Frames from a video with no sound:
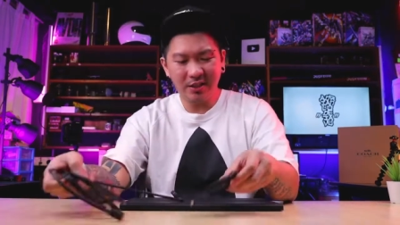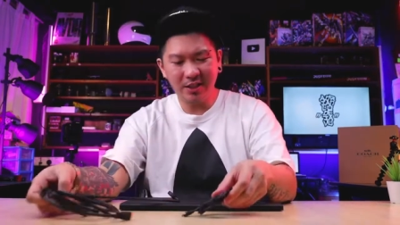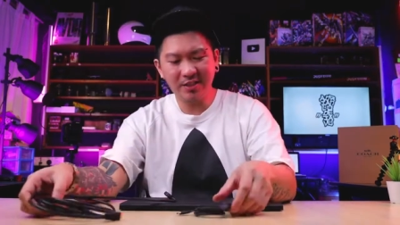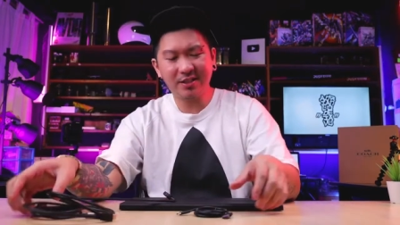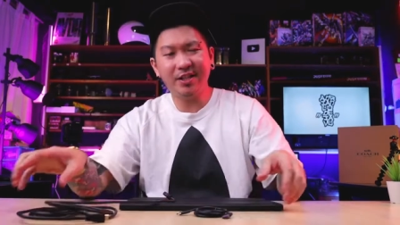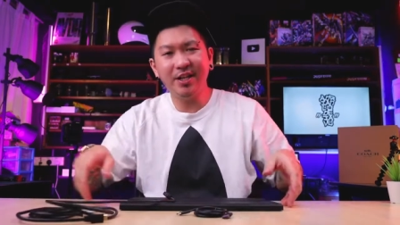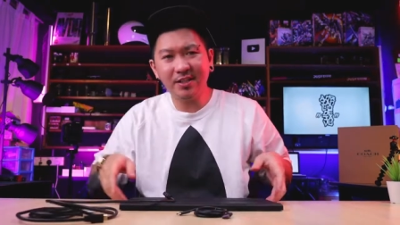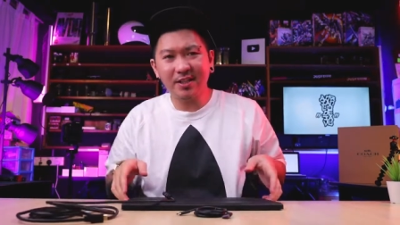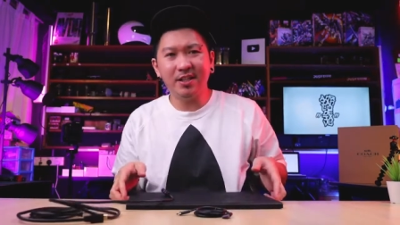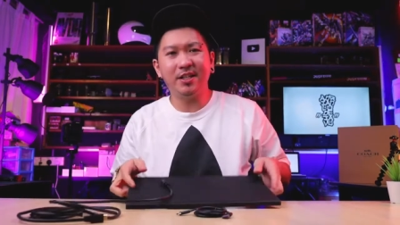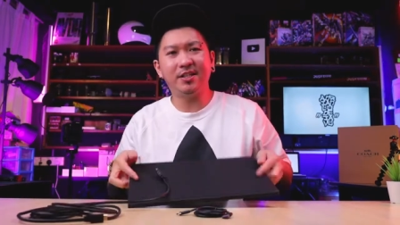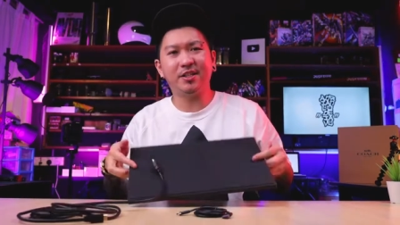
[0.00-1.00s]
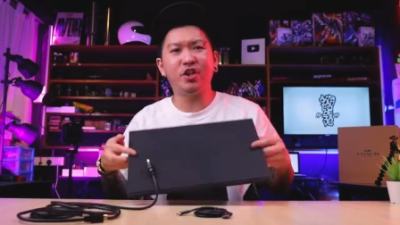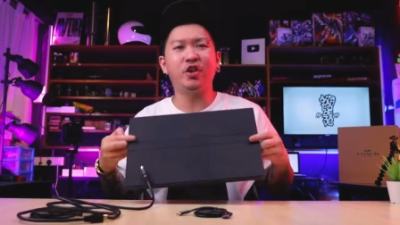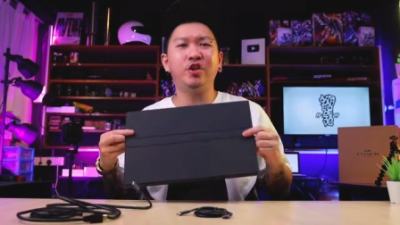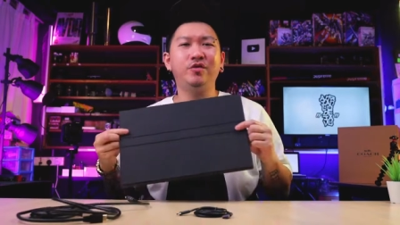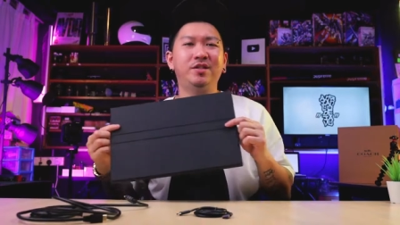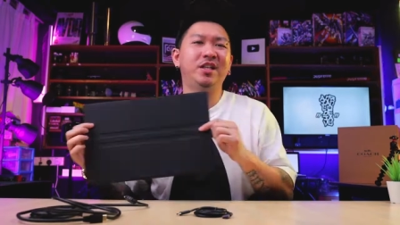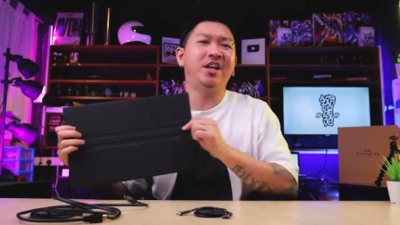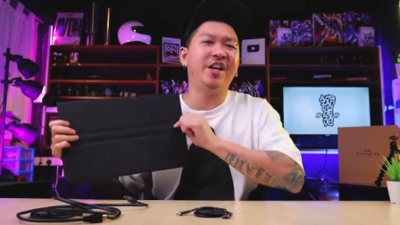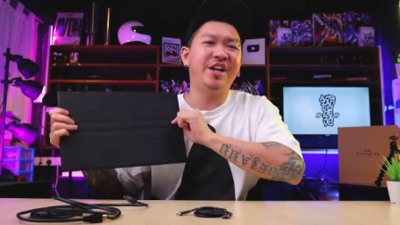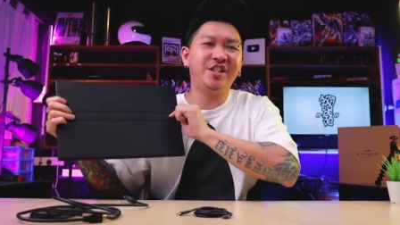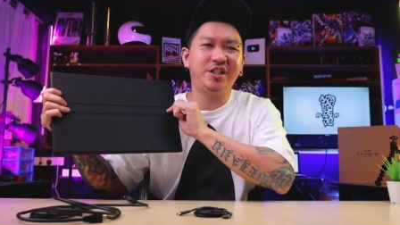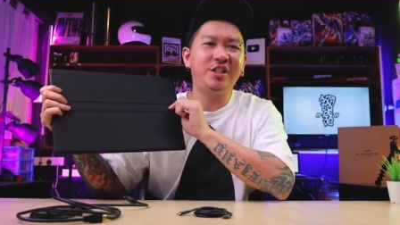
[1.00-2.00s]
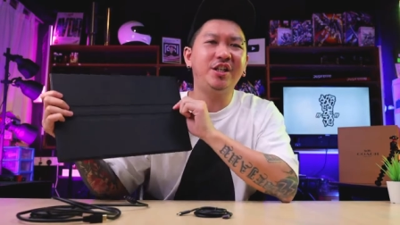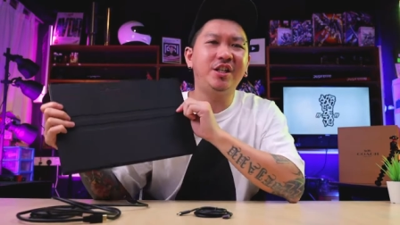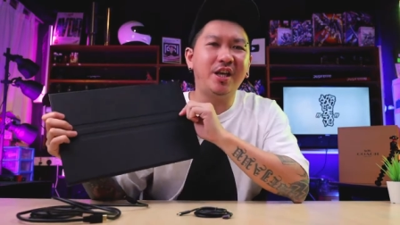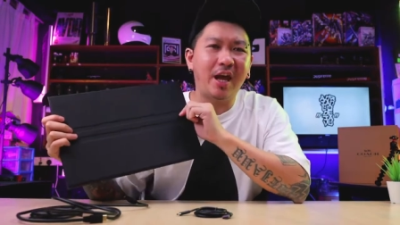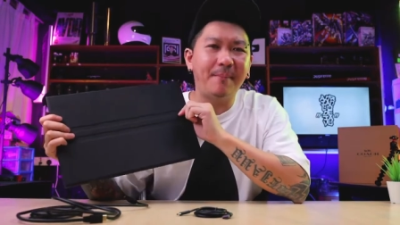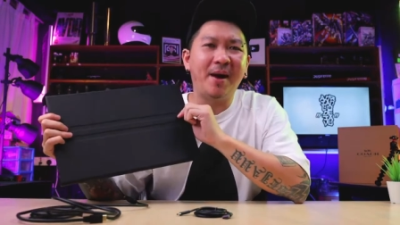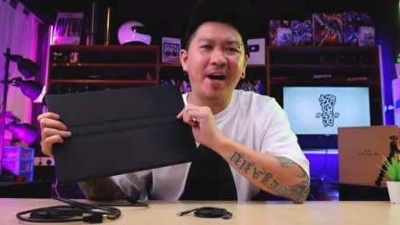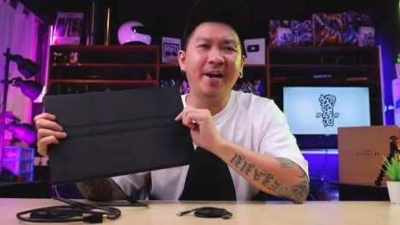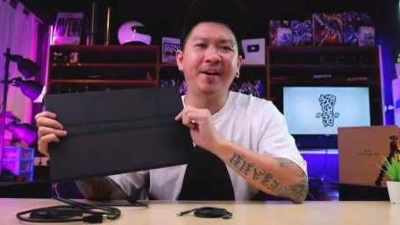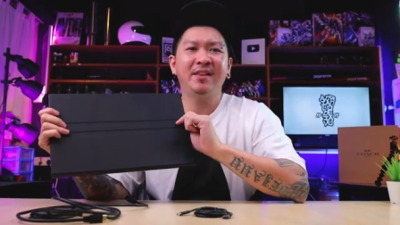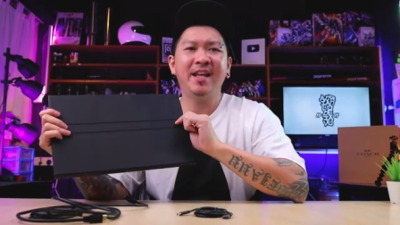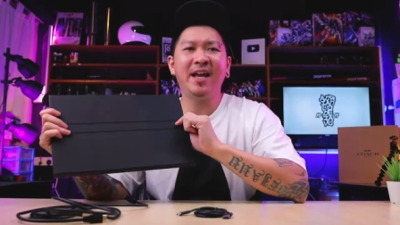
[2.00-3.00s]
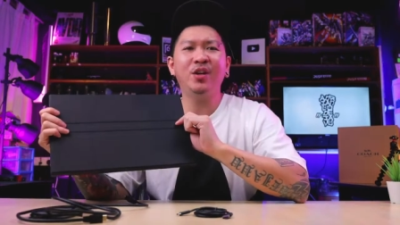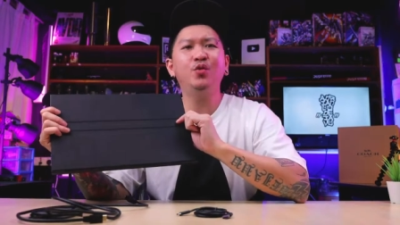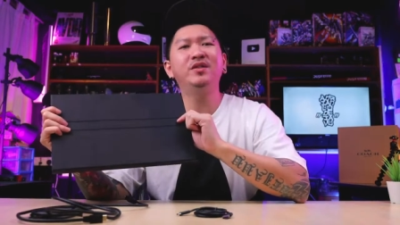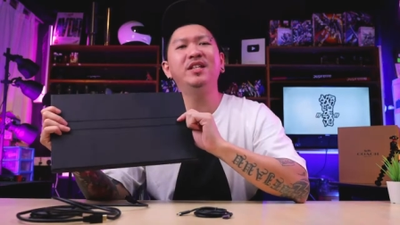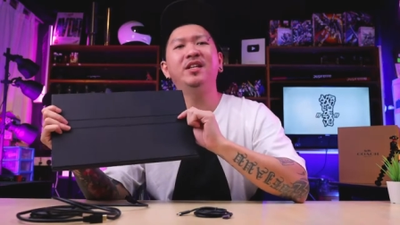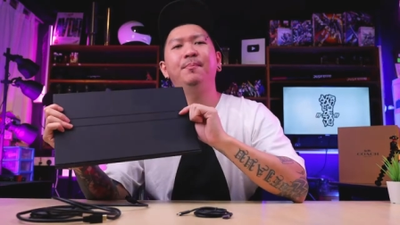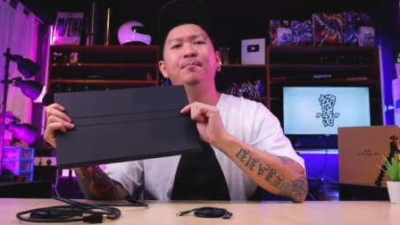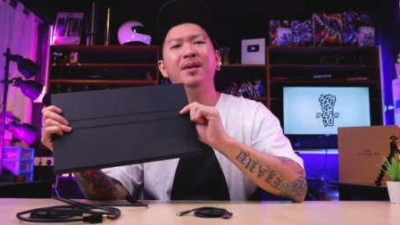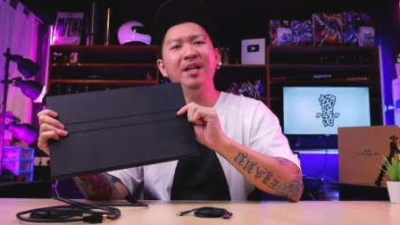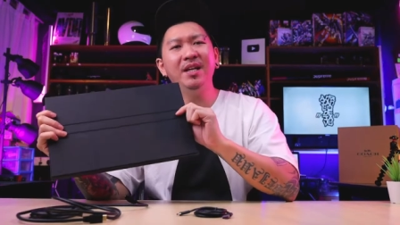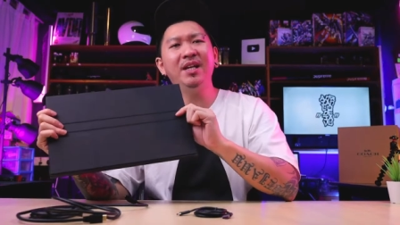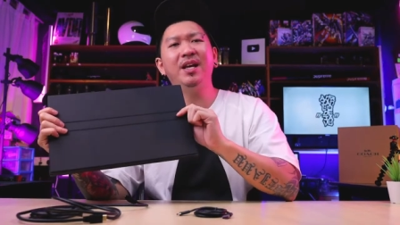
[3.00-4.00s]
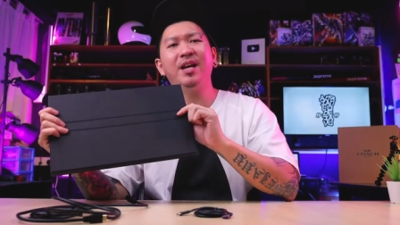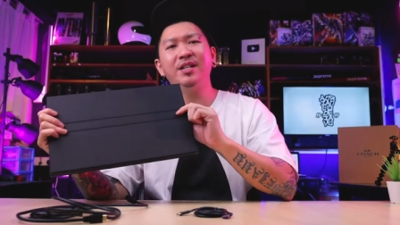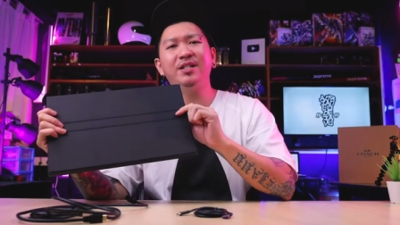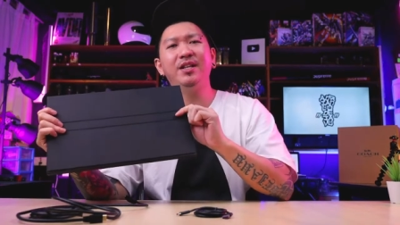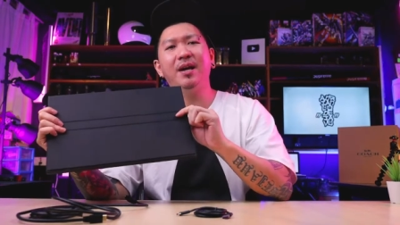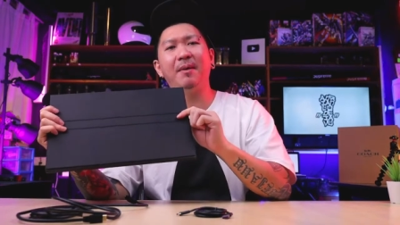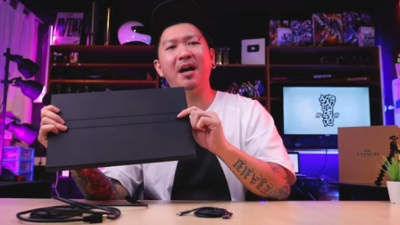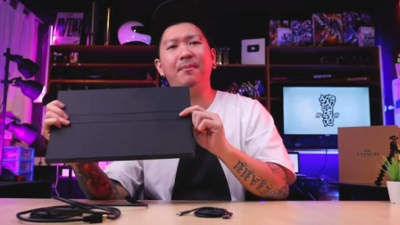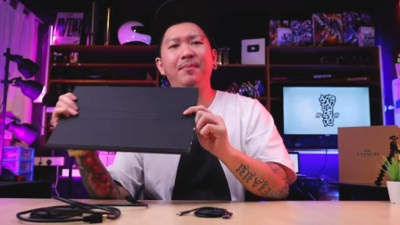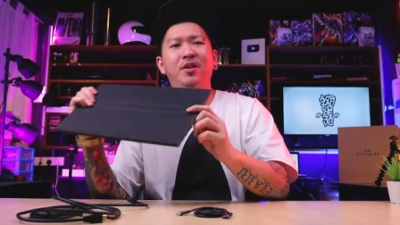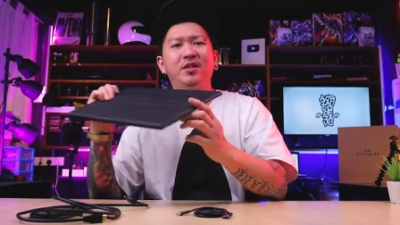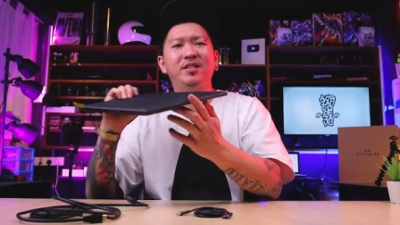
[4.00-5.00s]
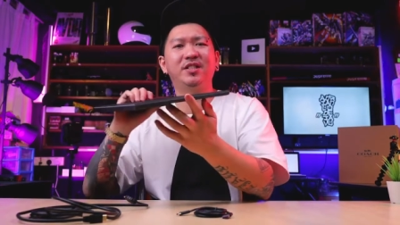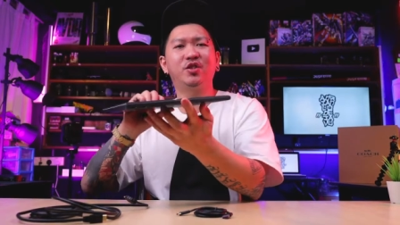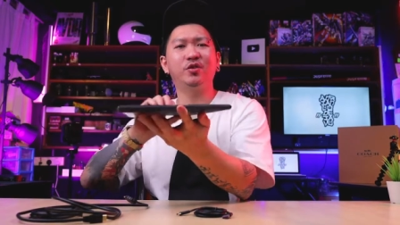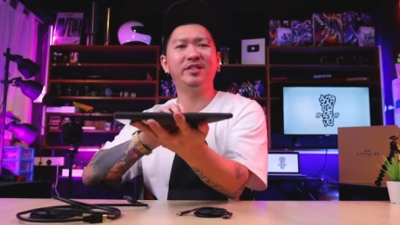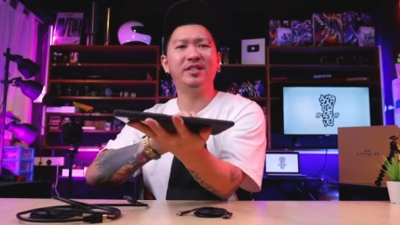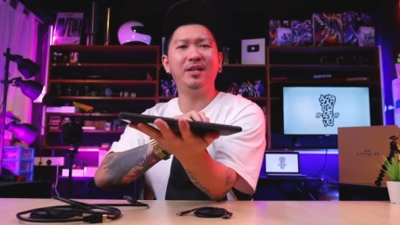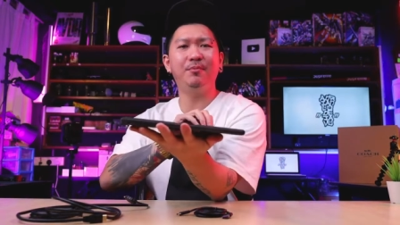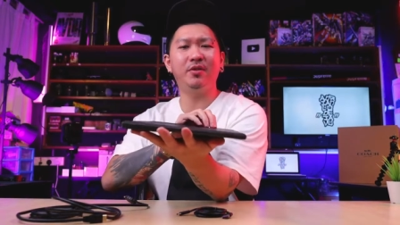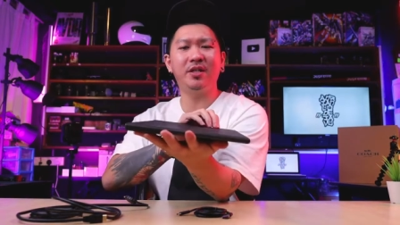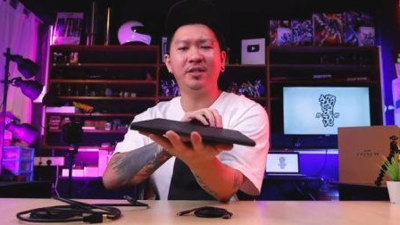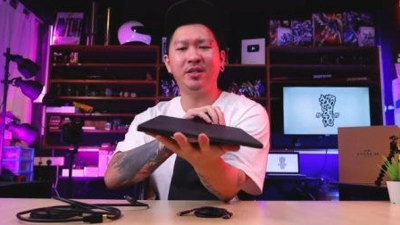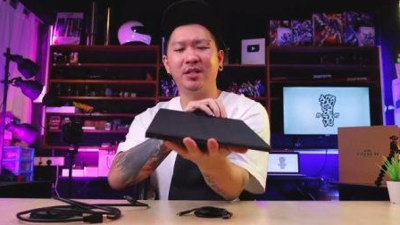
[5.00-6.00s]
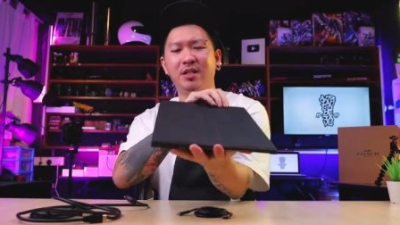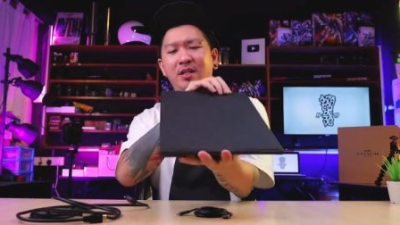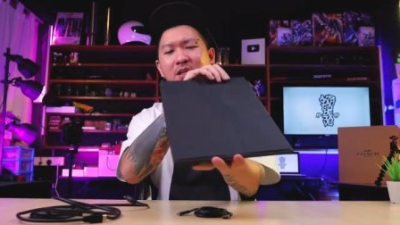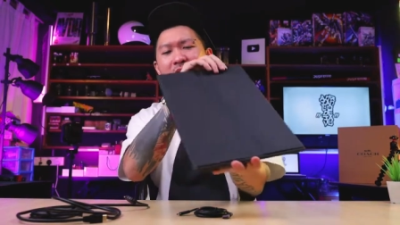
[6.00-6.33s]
these things is not using a H D M I. They are using a mini H D M I because it's so slim only, you see.